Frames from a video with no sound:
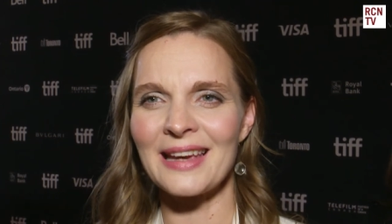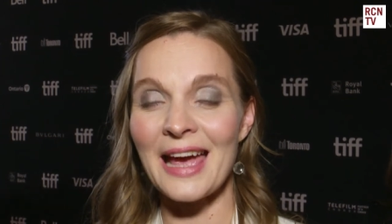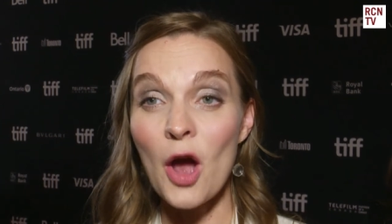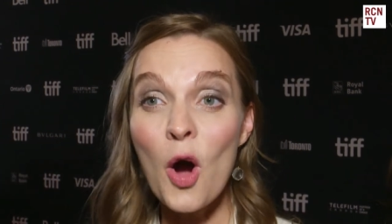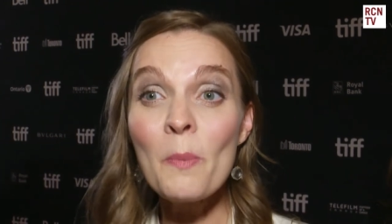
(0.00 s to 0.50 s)

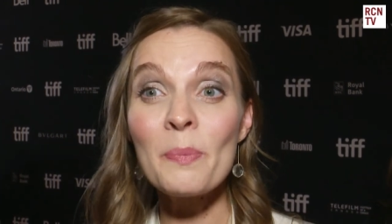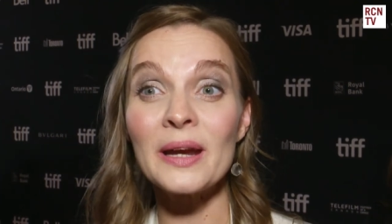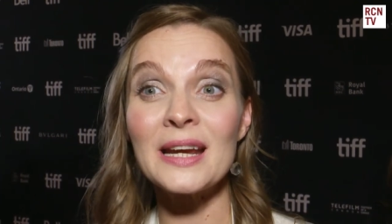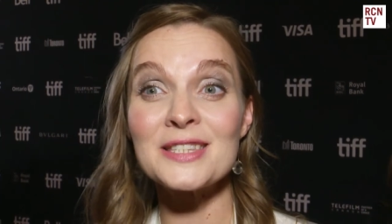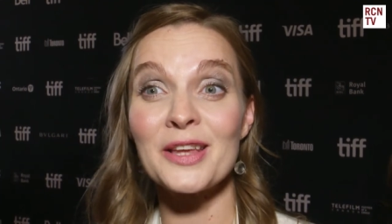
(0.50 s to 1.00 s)
and
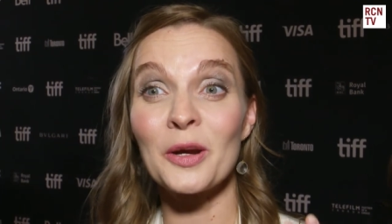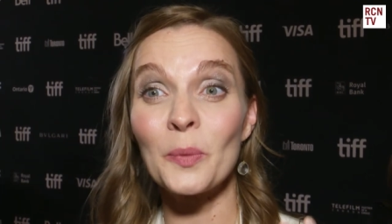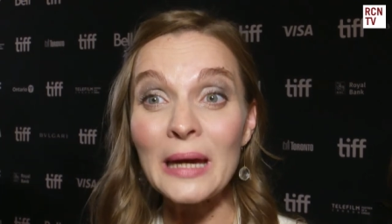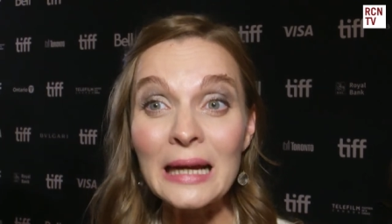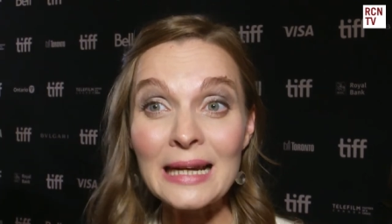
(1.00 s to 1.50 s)
open is not a
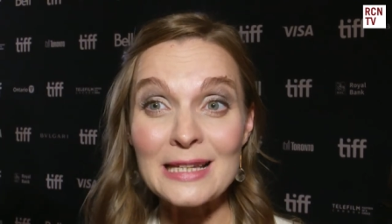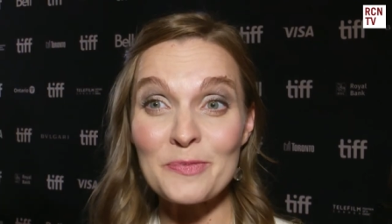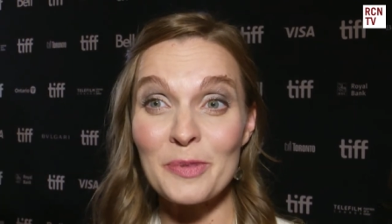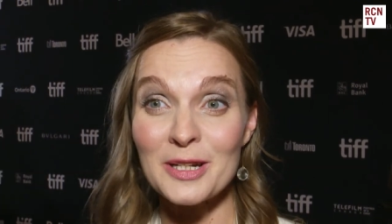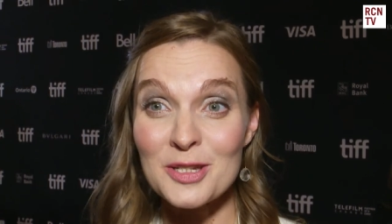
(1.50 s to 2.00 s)
weakness
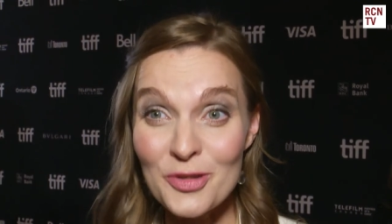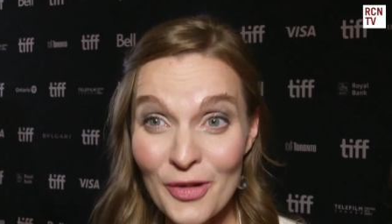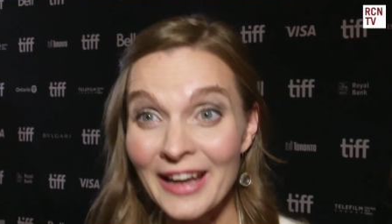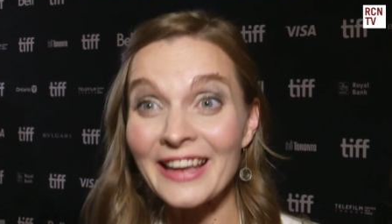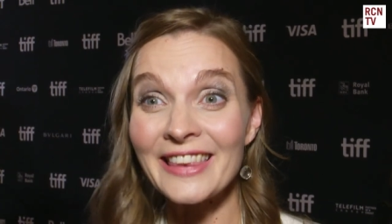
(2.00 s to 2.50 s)
but a
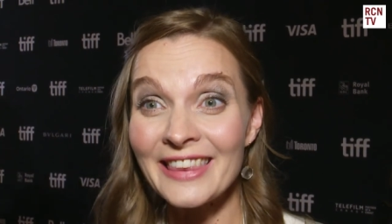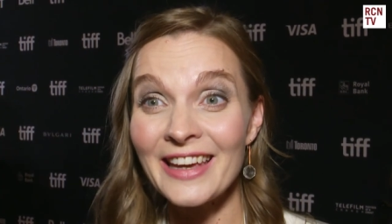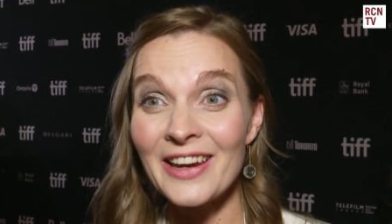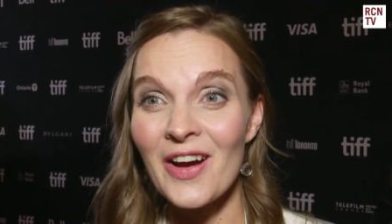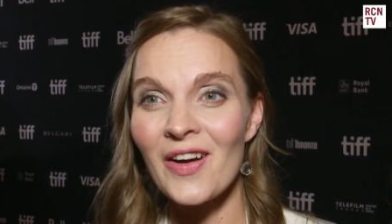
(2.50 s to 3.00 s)
strength
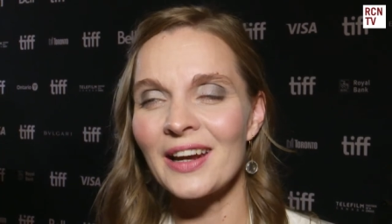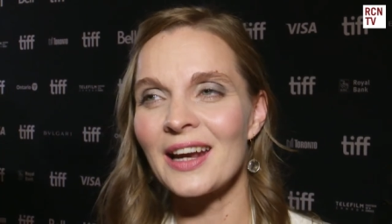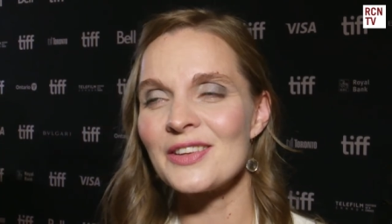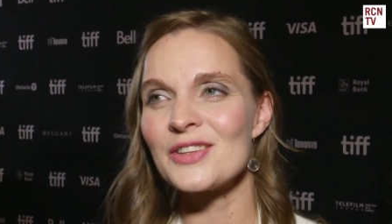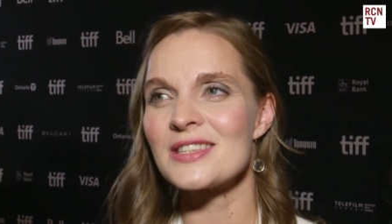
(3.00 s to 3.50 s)
you know and
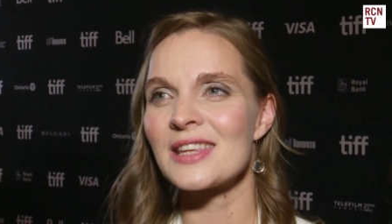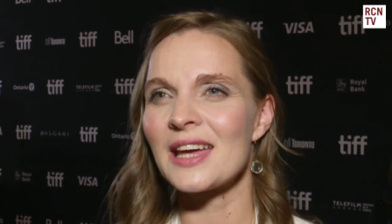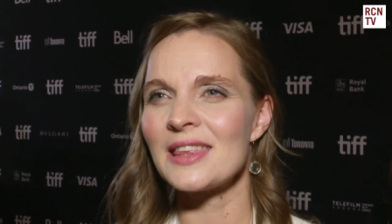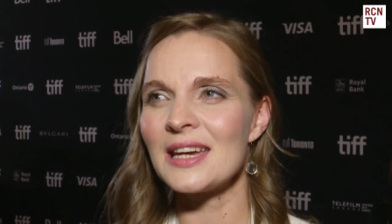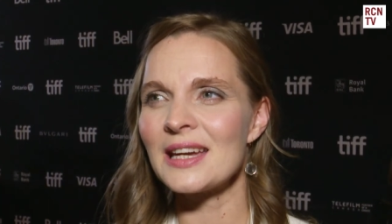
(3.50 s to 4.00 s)
i just
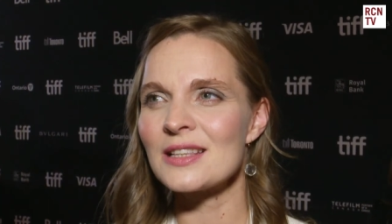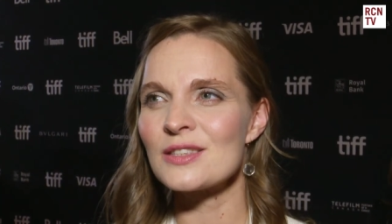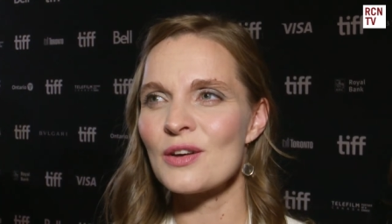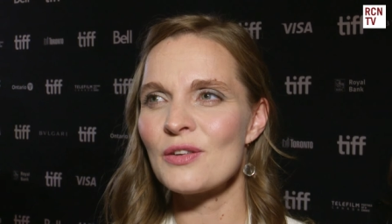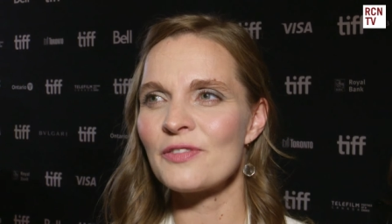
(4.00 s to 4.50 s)
i think it's
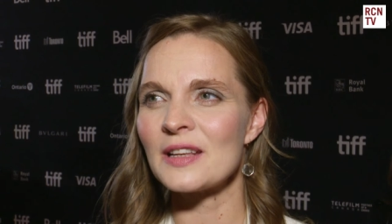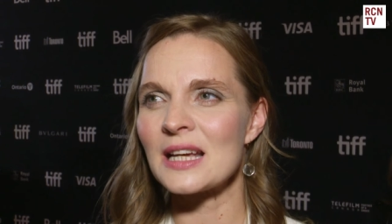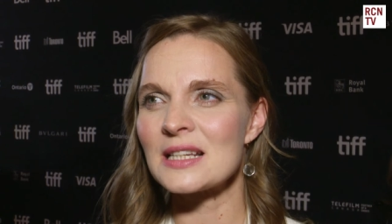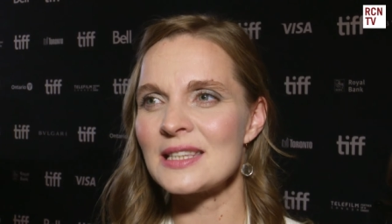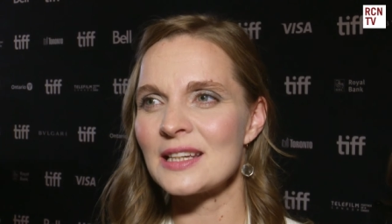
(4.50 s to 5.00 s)
so
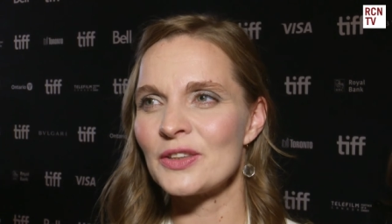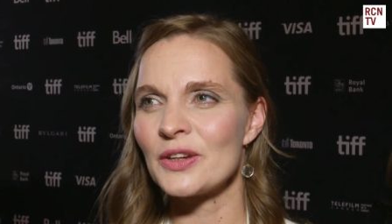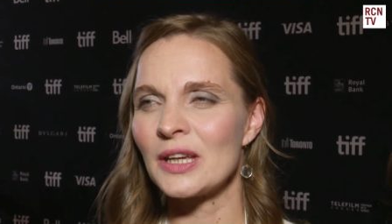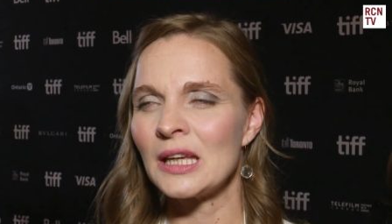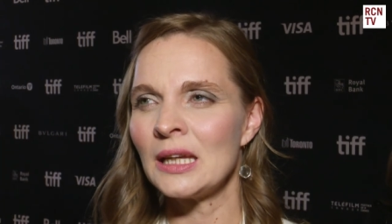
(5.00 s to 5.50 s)
fantastic
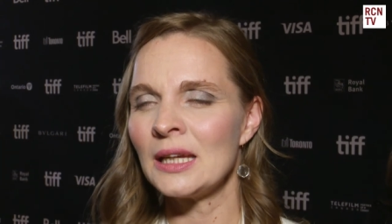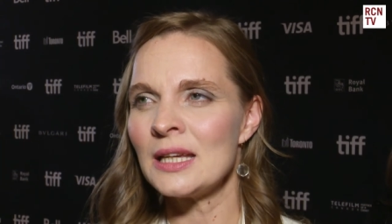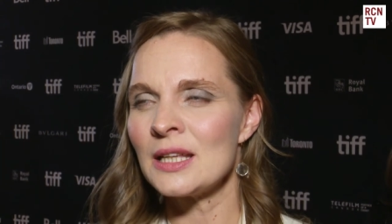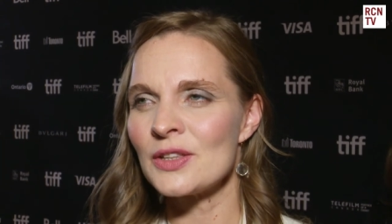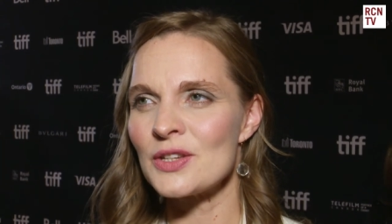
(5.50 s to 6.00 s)
to
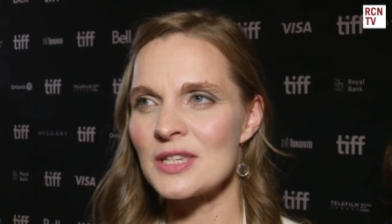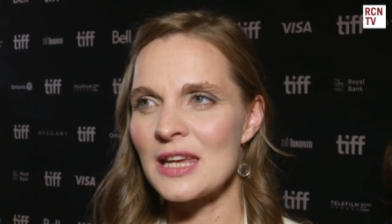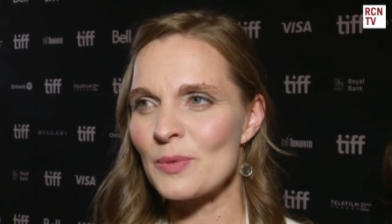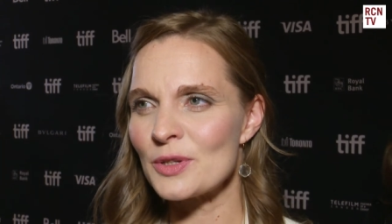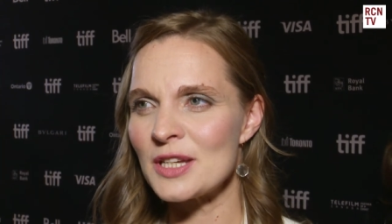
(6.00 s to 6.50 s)
to
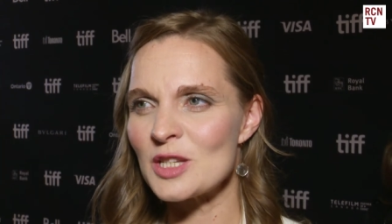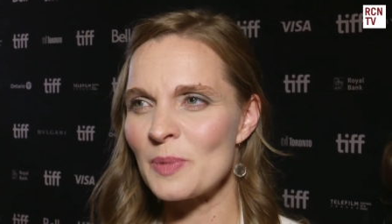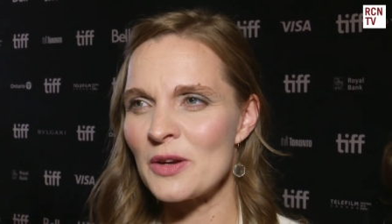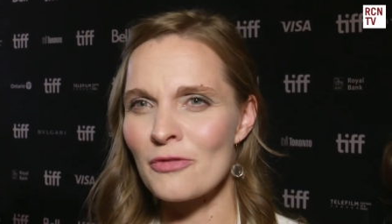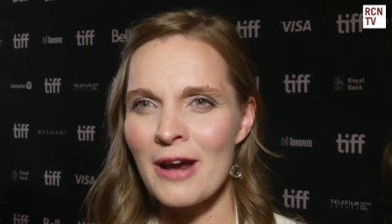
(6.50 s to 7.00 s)
see what she's
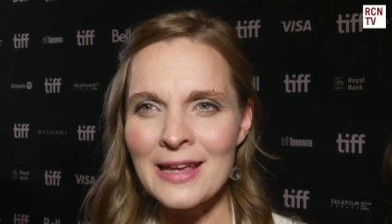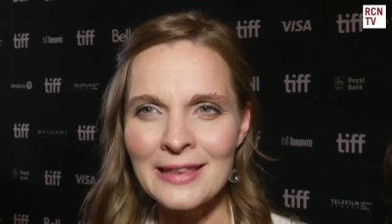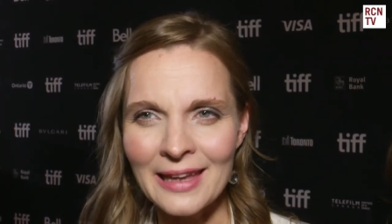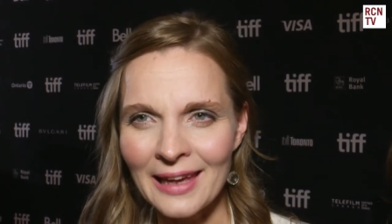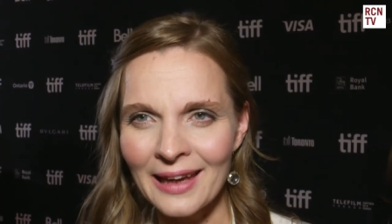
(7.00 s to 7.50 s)
been
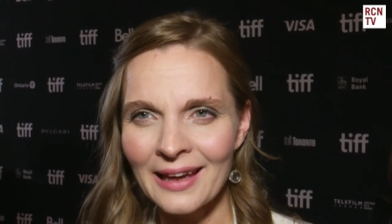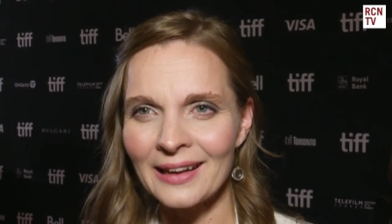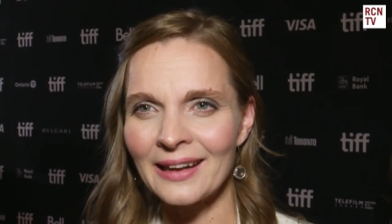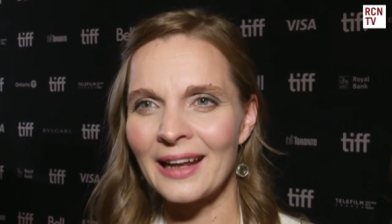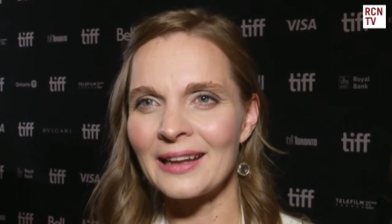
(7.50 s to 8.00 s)
writing
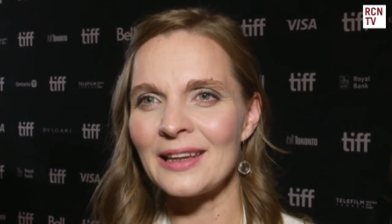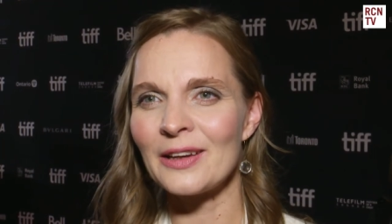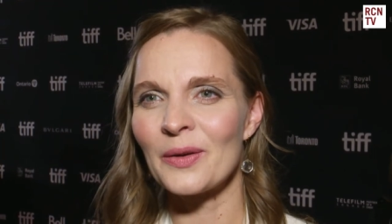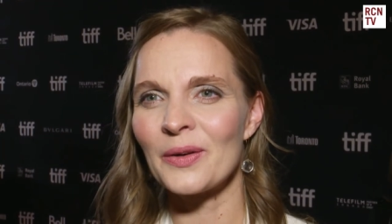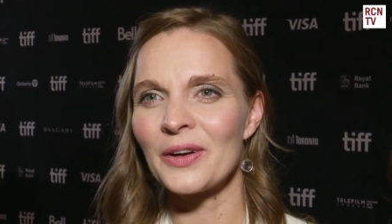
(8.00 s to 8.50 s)
and, and you
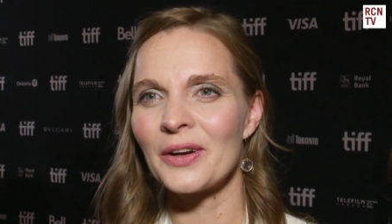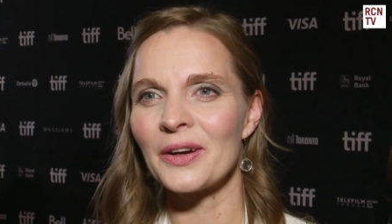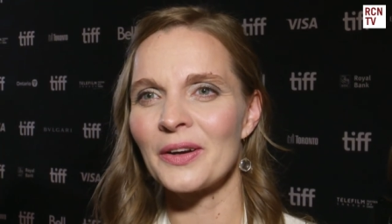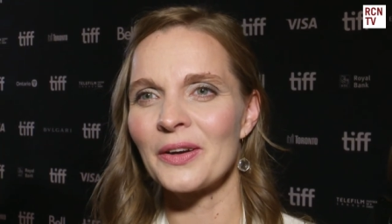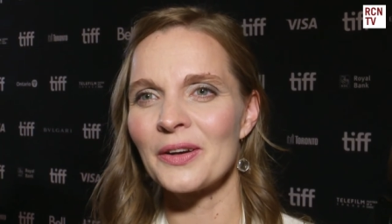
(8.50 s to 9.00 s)
know
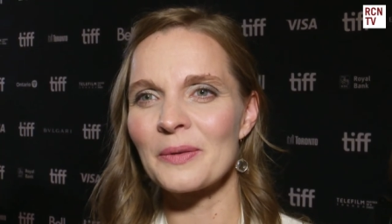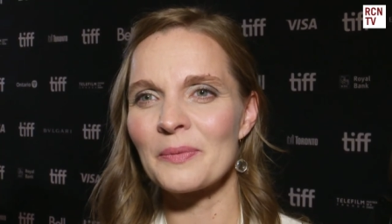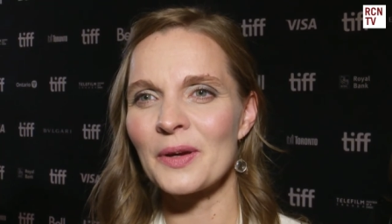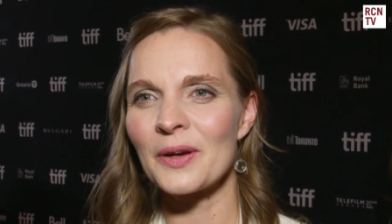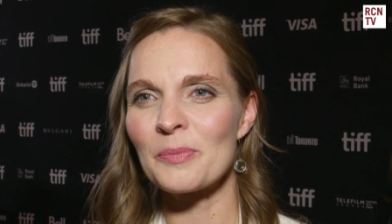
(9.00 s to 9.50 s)
her her
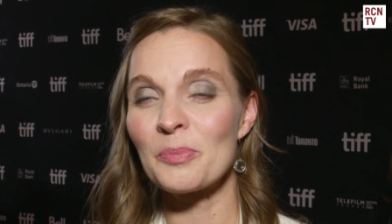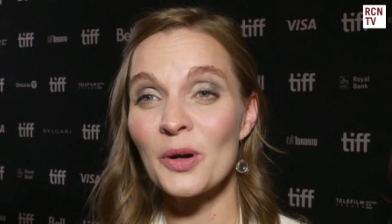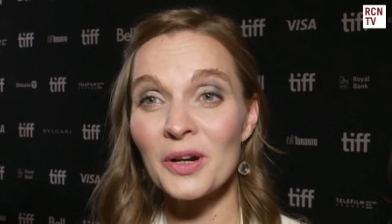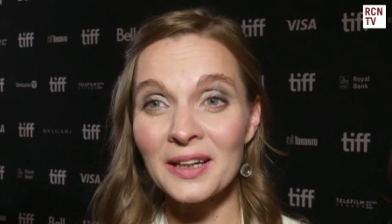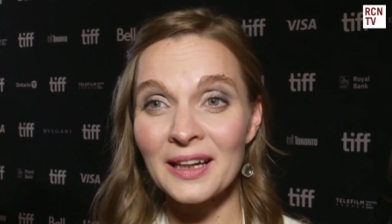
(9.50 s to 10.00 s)
her
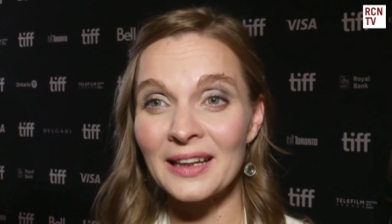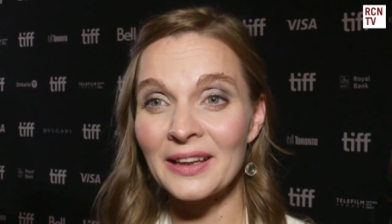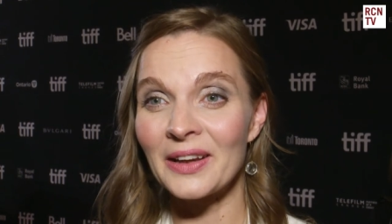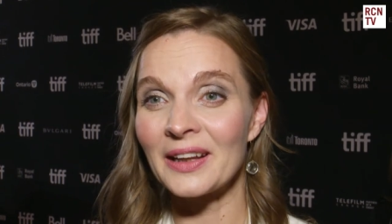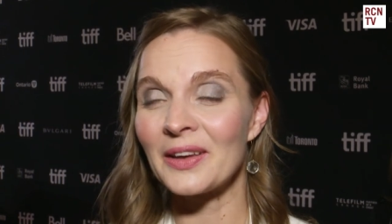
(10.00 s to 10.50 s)
book
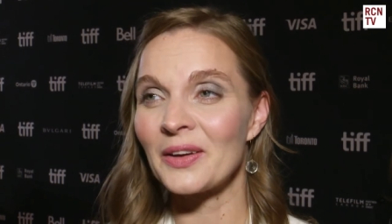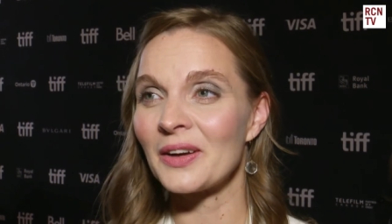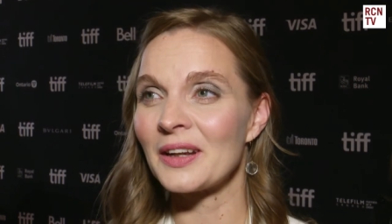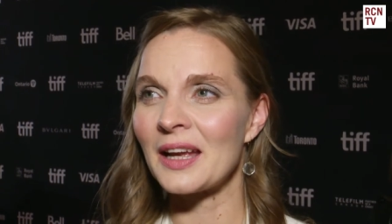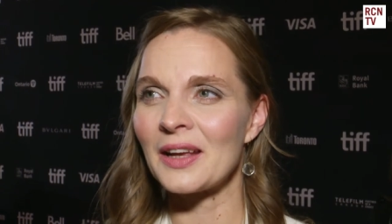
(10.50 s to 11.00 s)
and and
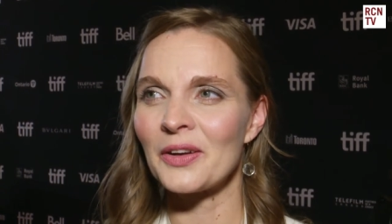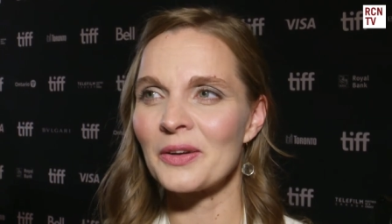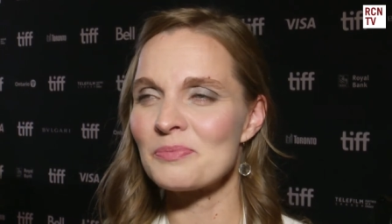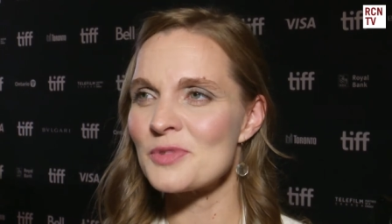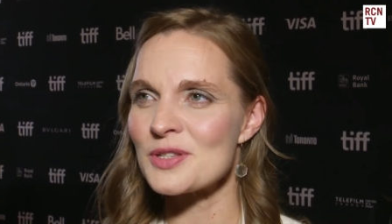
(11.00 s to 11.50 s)
her and
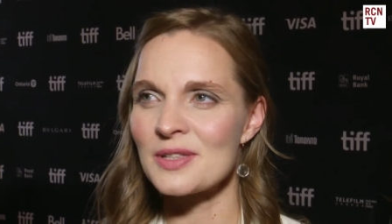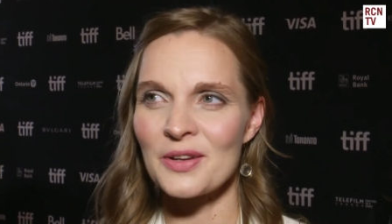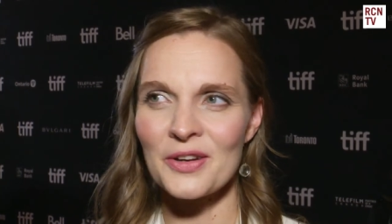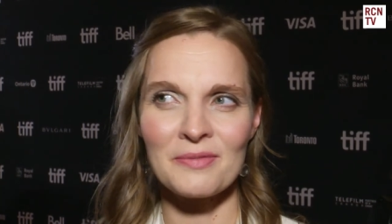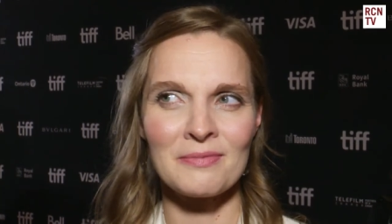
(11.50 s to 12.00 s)
her just
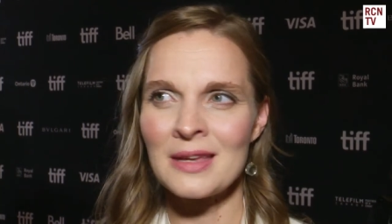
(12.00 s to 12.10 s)
her